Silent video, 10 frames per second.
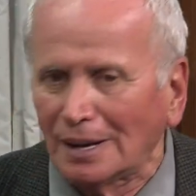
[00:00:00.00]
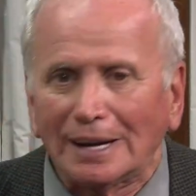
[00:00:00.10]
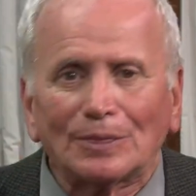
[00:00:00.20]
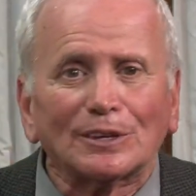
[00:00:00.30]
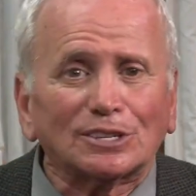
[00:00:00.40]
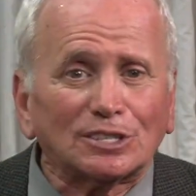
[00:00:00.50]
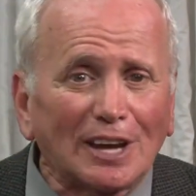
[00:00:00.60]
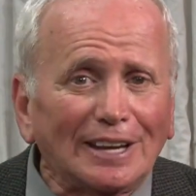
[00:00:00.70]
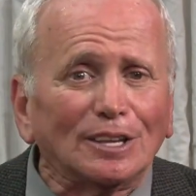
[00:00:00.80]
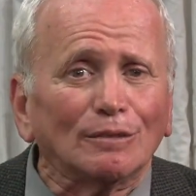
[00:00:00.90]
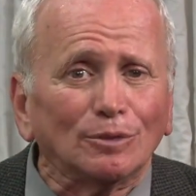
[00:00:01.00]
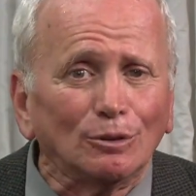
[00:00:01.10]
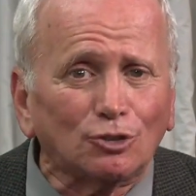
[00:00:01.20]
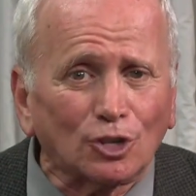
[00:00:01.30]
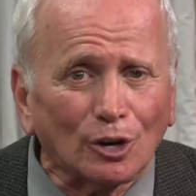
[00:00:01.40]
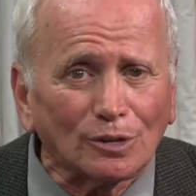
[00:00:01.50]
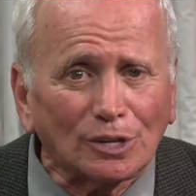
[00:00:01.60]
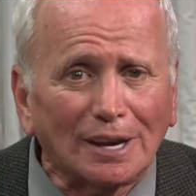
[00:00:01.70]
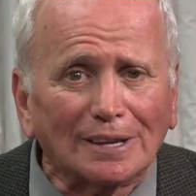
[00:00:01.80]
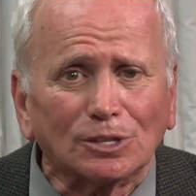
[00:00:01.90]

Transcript: in the state of New Jersey, is a